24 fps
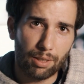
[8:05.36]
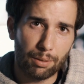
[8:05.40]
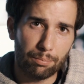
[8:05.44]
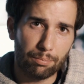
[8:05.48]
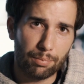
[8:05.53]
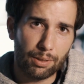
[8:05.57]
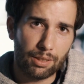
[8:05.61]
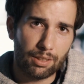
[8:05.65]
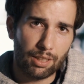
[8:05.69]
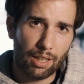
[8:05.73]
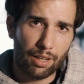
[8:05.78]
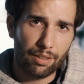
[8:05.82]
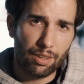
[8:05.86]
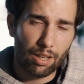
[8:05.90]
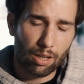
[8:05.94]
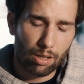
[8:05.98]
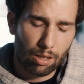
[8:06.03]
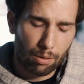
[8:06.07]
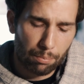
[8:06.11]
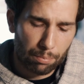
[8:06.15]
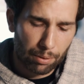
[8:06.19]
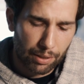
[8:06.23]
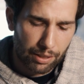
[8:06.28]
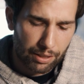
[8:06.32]
Beside the
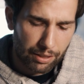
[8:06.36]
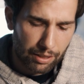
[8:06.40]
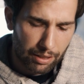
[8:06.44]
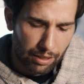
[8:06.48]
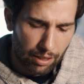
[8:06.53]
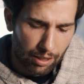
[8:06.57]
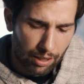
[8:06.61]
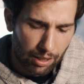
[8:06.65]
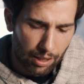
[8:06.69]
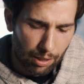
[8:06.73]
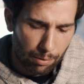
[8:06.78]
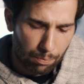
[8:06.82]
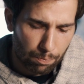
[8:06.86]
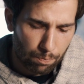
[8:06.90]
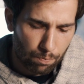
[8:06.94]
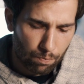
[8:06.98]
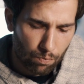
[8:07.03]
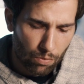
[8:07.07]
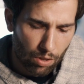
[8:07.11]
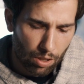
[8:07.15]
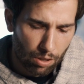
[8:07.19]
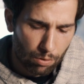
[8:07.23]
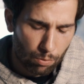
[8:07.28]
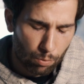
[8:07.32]
company,
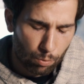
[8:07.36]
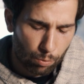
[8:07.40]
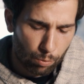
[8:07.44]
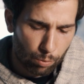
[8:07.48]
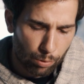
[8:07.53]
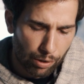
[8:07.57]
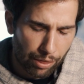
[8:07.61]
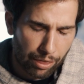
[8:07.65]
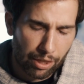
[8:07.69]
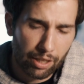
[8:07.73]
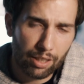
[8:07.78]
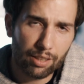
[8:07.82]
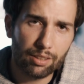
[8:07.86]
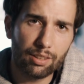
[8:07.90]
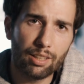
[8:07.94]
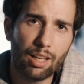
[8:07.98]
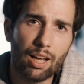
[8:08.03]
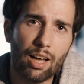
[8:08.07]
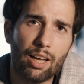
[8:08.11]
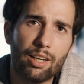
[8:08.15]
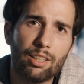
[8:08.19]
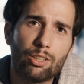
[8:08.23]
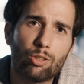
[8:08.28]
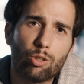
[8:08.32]
we think
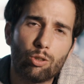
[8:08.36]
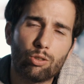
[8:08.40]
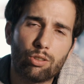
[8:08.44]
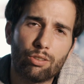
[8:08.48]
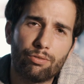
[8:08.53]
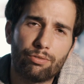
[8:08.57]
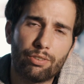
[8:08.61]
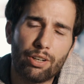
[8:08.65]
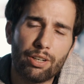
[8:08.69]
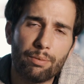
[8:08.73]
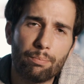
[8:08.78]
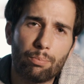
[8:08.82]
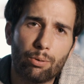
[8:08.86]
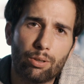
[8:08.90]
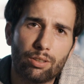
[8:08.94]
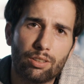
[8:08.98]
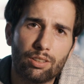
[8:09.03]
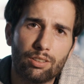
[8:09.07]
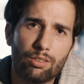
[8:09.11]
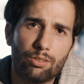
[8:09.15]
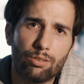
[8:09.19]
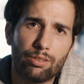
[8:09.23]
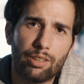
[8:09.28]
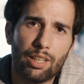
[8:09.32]
that it's also very
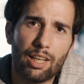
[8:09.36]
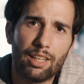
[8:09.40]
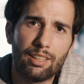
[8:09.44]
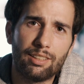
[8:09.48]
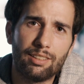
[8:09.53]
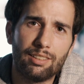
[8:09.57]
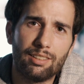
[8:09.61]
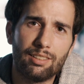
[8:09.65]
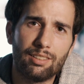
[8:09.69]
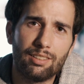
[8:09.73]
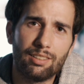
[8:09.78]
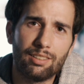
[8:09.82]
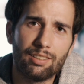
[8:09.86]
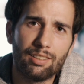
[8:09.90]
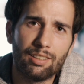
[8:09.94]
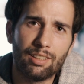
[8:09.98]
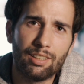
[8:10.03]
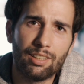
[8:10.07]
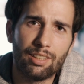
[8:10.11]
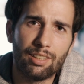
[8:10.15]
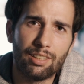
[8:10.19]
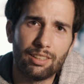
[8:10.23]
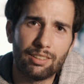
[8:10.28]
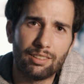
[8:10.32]
important to get
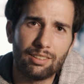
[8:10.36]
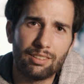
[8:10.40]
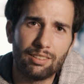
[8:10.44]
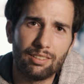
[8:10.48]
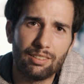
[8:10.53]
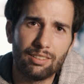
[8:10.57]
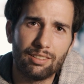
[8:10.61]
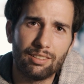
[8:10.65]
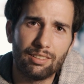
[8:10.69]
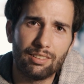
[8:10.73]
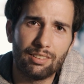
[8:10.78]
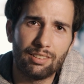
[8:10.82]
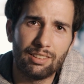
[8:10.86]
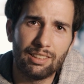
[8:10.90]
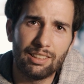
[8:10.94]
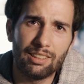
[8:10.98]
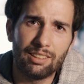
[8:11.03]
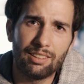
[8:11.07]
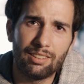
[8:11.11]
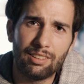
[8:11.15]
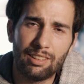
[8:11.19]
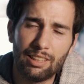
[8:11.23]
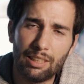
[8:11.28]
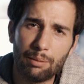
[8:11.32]

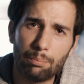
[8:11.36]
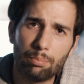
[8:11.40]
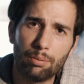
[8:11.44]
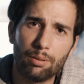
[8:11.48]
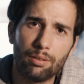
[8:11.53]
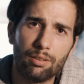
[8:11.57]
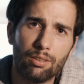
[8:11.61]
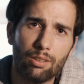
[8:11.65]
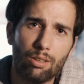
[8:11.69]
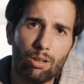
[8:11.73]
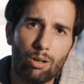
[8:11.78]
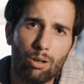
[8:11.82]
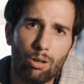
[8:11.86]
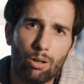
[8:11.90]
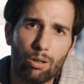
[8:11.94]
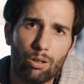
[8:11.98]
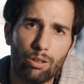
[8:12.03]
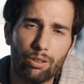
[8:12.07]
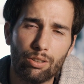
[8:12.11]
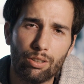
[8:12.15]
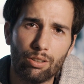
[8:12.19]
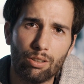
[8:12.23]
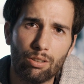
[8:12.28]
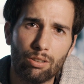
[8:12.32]
knees deep
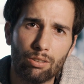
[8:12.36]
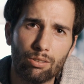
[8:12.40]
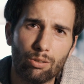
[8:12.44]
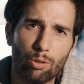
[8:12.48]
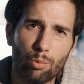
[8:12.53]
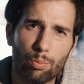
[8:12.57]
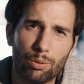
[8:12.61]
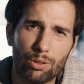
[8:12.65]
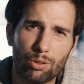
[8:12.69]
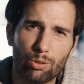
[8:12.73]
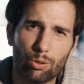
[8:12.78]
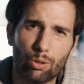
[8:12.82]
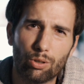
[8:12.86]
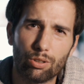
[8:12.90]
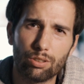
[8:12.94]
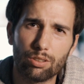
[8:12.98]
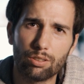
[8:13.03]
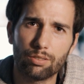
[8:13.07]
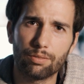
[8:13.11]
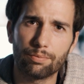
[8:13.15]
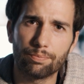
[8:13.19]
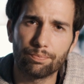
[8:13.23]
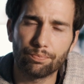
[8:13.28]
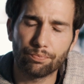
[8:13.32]
on open
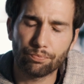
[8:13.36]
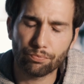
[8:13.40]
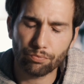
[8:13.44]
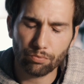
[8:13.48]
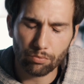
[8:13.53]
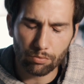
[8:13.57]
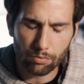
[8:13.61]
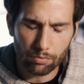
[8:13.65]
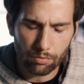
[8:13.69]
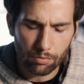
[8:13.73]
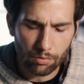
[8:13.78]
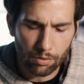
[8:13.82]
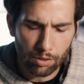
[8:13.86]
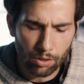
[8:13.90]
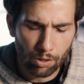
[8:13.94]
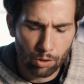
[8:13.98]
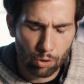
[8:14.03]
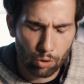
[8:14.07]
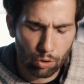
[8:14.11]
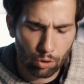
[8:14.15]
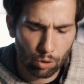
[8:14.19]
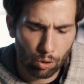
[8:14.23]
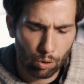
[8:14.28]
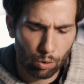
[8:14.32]
source.
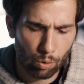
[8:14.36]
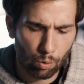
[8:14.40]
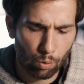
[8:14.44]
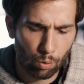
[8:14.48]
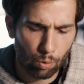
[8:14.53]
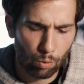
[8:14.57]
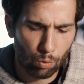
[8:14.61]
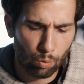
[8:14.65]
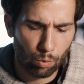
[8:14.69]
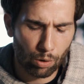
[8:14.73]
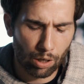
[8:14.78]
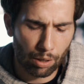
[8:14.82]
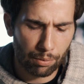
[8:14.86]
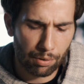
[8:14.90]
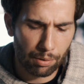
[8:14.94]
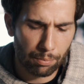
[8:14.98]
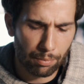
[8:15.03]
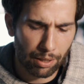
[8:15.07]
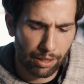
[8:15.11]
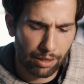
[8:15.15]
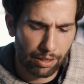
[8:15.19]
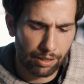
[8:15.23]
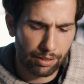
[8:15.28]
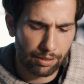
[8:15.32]
So what I mean
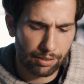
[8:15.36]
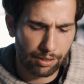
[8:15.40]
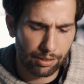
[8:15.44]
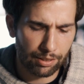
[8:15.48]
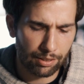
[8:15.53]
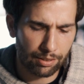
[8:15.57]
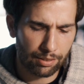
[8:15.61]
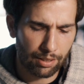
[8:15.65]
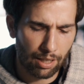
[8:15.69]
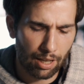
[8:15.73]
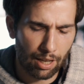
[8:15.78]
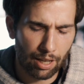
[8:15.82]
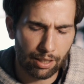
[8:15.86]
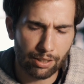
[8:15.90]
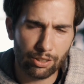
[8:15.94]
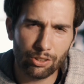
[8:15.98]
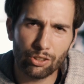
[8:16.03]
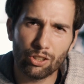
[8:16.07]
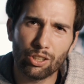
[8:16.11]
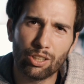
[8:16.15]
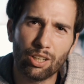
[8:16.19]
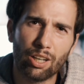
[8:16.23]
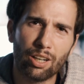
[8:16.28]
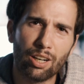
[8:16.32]
by this is that
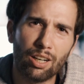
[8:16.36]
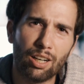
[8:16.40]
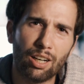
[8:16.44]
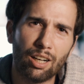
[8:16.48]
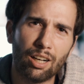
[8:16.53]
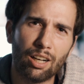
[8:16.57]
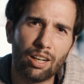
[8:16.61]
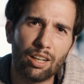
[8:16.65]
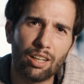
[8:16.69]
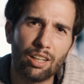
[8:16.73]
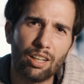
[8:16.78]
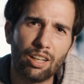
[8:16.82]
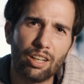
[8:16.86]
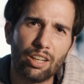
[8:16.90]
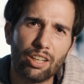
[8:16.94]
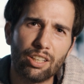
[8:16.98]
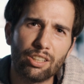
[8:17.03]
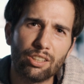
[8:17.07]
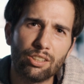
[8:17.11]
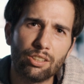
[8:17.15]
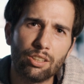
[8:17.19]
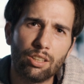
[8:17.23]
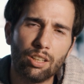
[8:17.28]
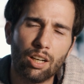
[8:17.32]
you gotta
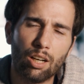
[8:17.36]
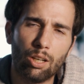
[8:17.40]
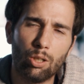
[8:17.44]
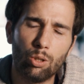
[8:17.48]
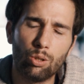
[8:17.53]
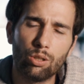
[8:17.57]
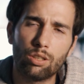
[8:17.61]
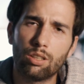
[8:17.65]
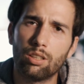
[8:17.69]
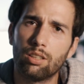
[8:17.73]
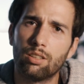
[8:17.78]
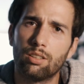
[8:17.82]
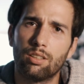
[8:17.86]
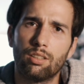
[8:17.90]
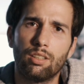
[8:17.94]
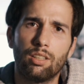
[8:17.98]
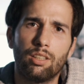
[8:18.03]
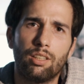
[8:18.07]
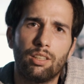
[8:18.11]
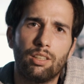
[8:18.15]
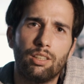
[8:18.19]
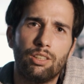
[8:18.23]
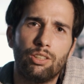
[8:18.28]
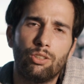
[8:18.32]
look
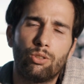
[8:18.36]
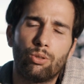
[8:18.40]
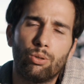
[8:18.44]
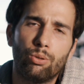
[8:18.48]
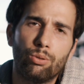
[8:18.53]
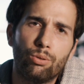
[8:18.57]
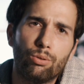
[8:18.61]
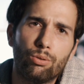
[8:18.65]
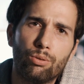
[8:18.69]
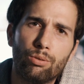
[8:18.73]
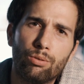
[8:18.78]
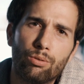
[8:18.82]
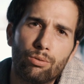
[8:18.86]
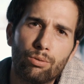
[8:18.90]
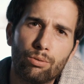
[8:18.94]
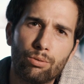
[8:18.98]
into